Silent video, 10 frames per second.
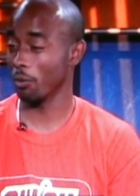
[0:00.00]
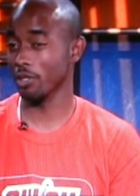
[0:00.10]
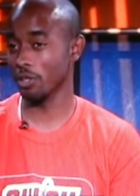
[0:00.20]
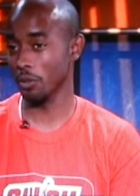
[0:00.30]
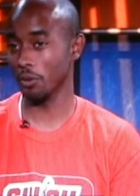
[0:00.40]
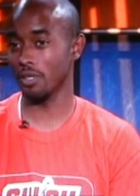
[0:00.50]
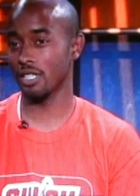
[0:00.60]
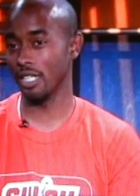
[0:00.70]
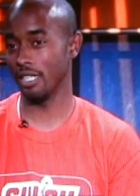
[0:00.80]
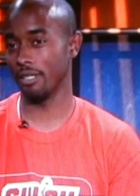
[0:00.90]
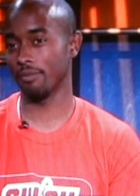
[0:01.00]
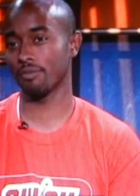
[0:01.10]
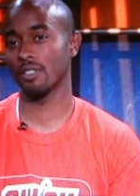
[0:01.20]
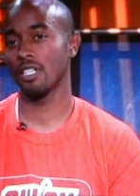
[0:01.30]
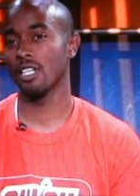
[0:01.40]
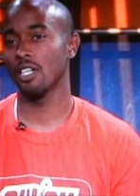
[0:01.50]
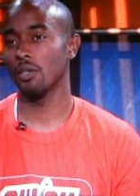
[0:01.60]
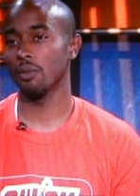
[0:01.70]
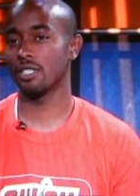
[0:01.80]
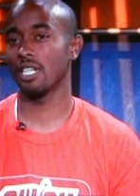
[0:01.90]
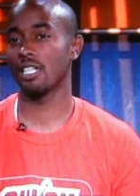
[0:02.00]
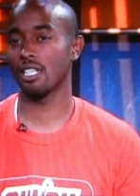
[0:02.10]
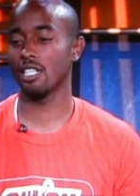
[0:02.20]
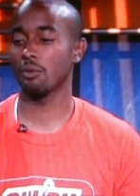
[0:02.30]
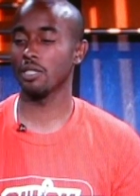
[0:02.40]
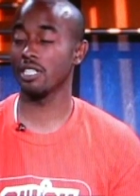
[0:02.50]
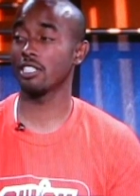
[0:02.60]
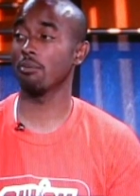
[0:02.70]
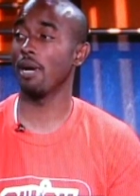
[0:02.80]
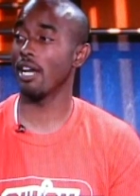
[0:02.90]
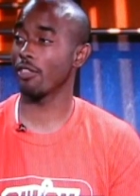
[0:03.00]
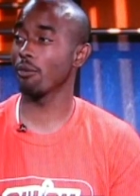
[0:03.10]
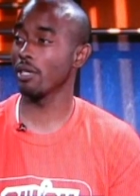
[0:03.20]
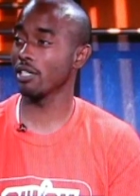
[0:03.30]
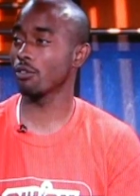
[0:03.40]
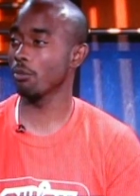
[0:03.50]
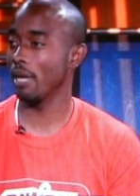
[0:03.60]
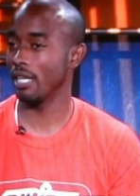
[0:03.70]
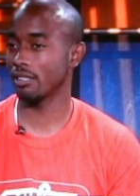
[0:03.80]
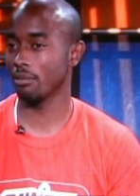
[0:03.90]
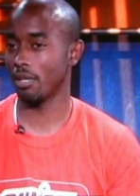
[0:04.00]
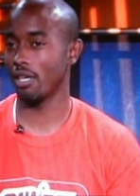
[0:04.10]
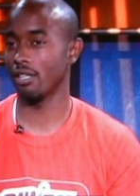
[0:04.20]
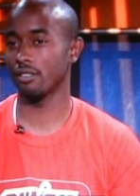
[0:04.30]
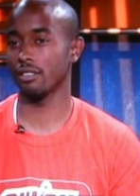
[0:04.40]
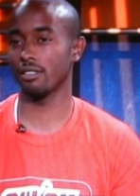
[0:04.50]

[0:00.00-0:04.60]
what we do. We take kids, we teach them math and reading through basketball.